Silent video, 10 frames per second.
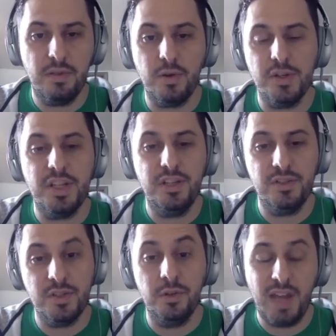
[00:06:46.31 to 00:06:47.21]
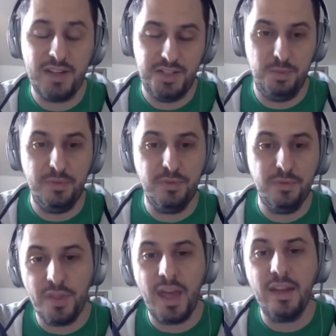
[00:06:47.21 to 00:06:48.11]
13 years old. Actually,
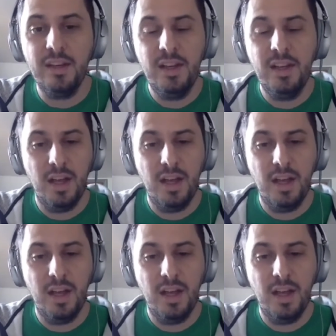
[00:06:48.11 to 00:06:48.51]
before that,